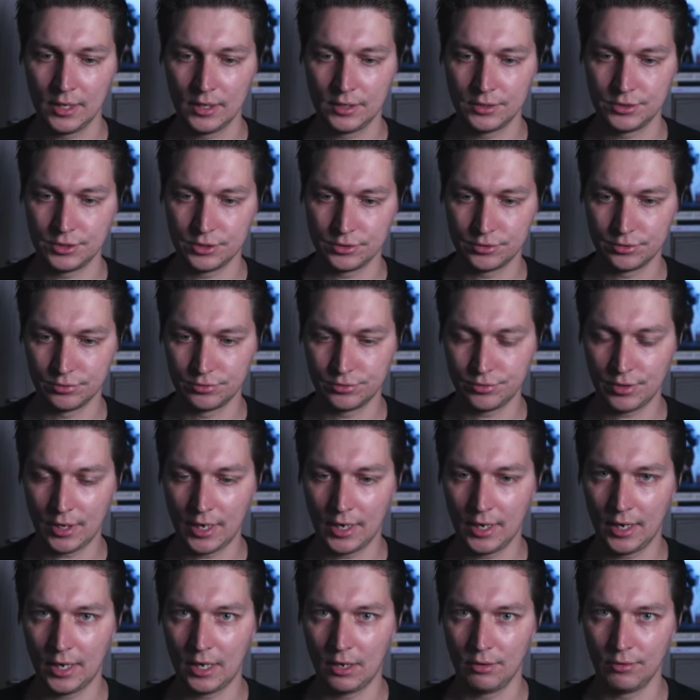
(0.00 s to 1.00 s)
just to try
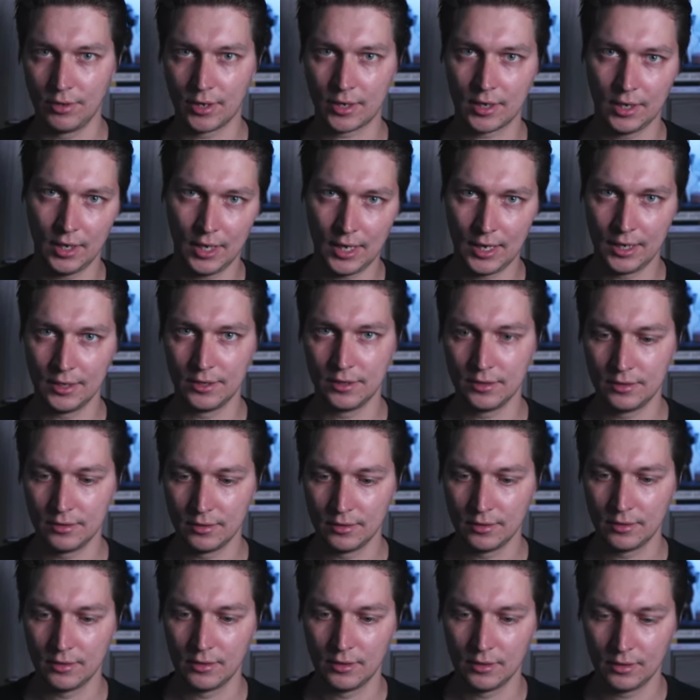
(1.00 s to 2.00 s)
how the client
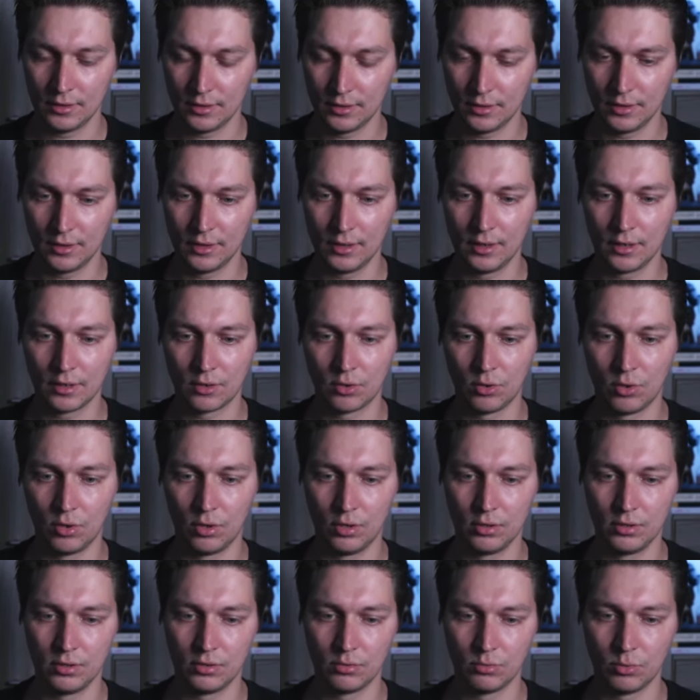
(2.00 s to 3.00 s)

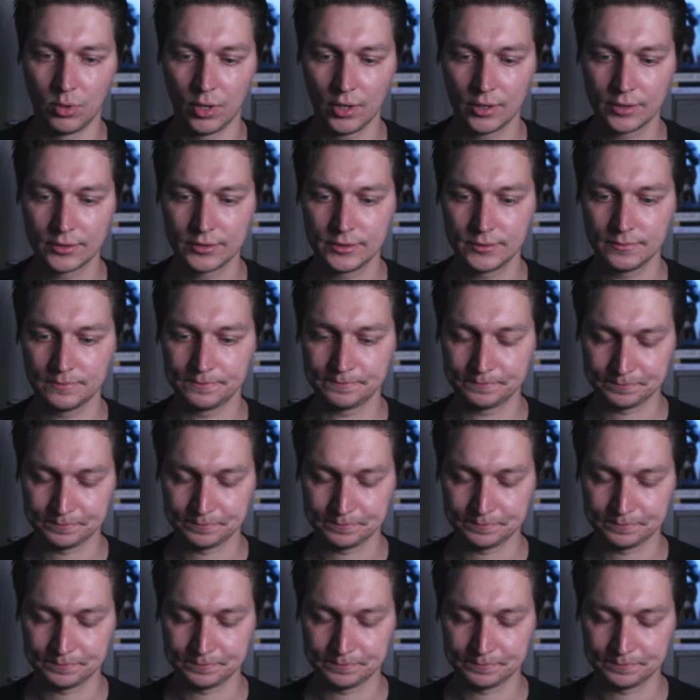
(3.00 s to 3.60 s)
code works.